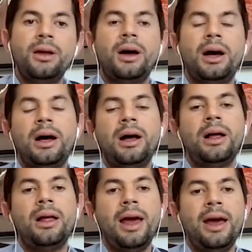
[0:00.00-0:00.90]

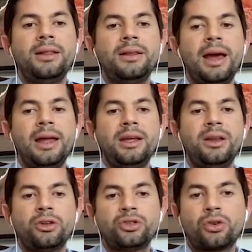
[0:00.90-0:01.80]
And it
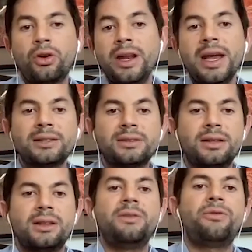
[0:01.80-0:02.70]
also connects
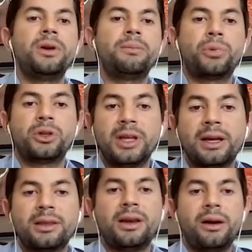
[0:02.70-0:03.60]
the different
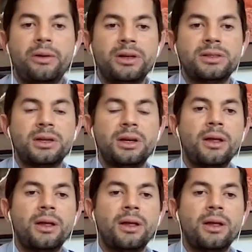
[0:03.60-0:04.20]
protected areas,